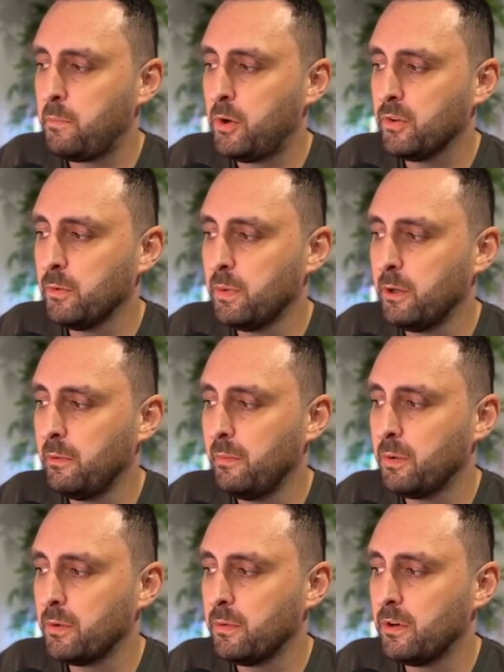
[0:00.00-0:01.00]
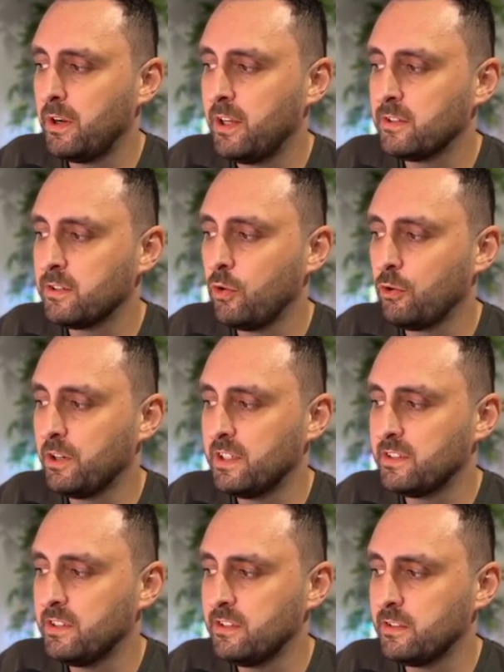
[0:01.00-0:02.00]
possibly we put a
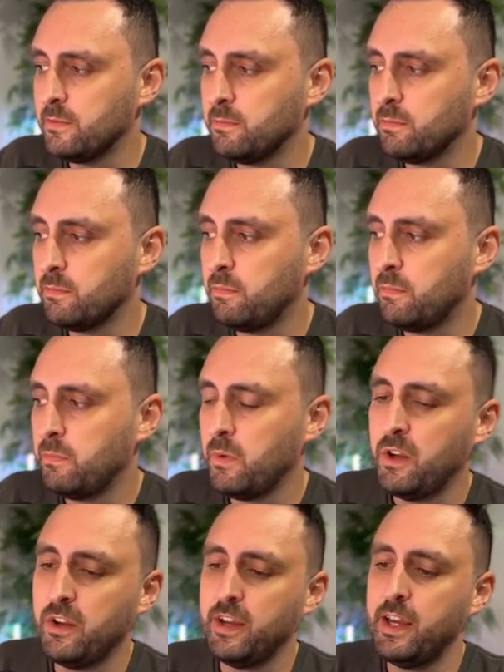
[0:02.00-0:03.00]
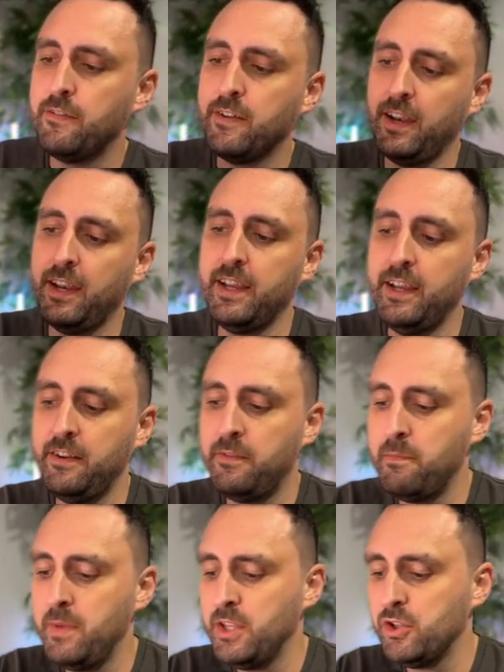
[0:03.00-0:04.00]
scoring system. If a
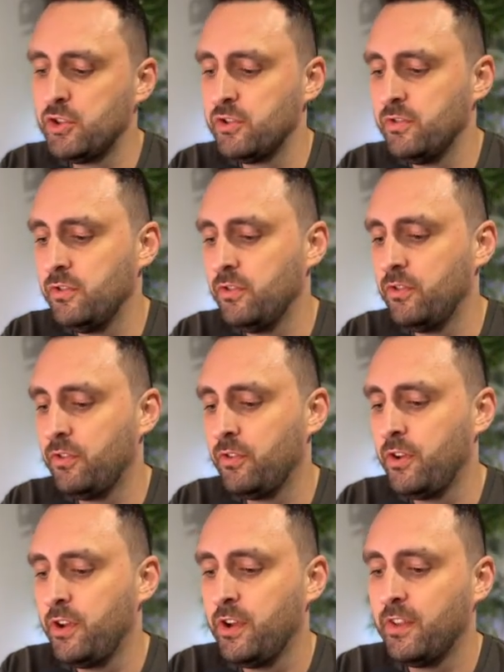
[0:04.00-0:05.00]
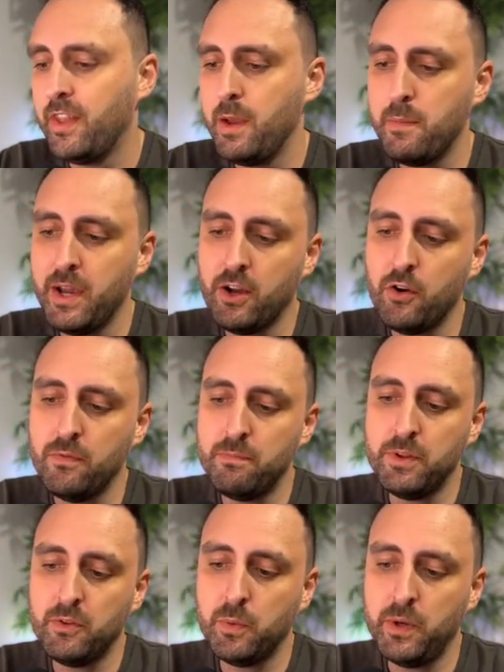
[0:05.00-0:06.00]
lead mentions they make
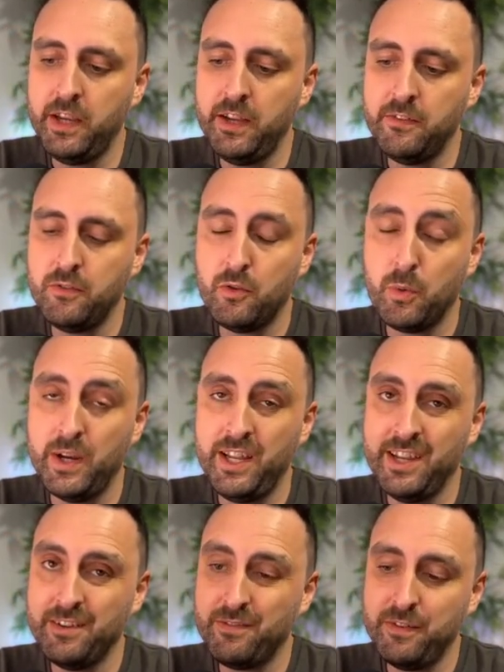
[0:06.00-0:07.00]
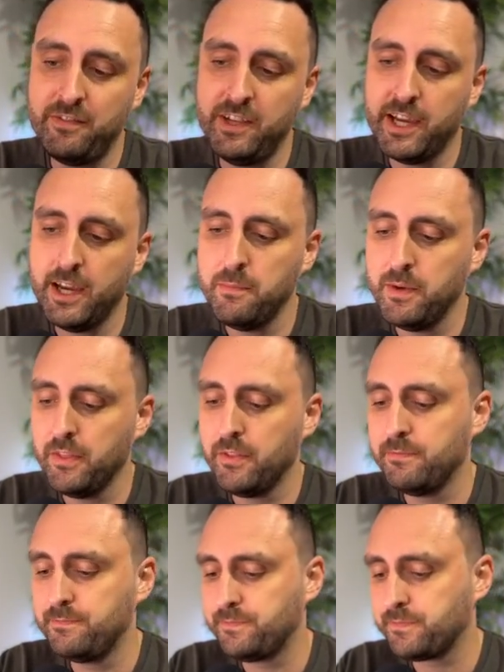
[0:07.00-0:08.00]
between 20 and 50K a month,